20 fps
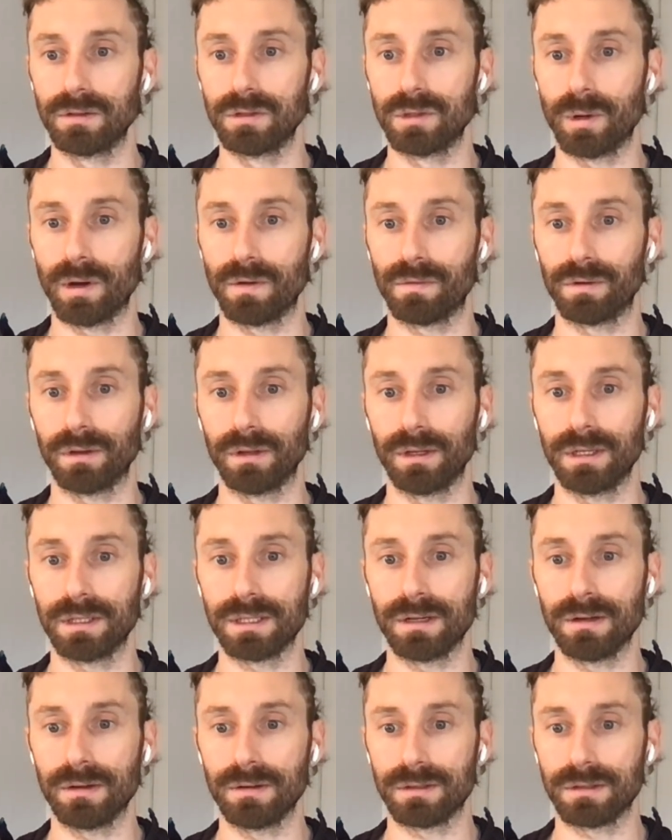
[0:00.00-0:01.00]
Do we have
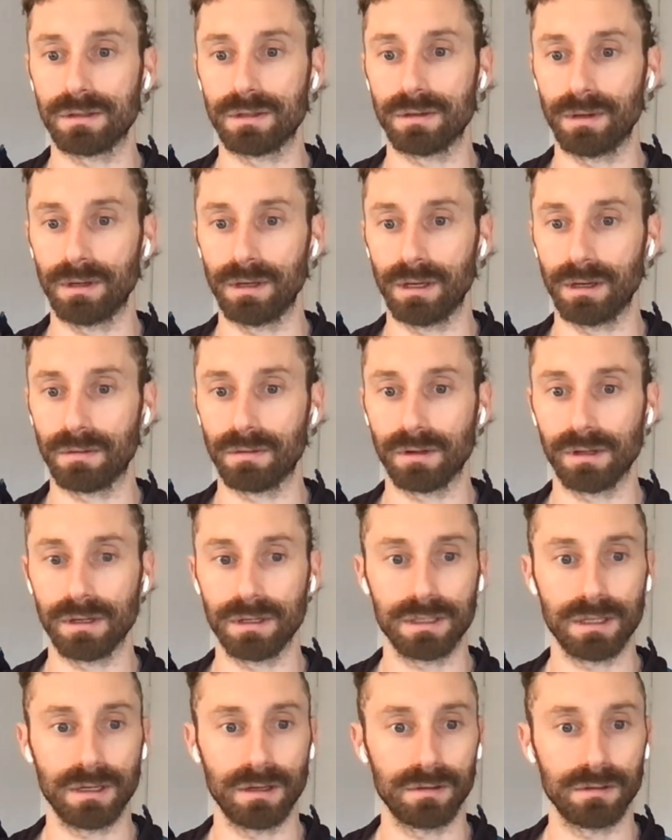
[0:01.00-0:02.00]
release notes? Do we need
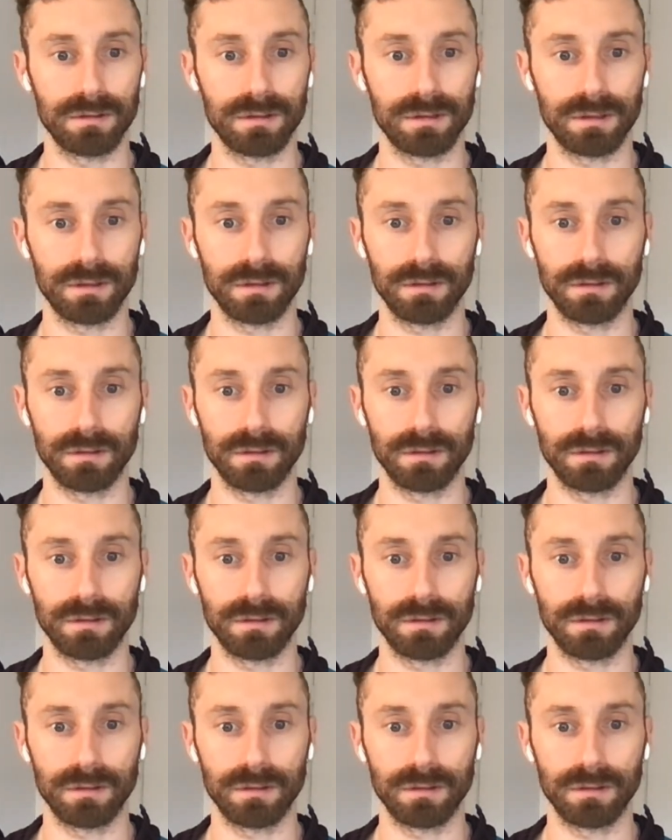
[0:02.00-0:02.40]
release notes?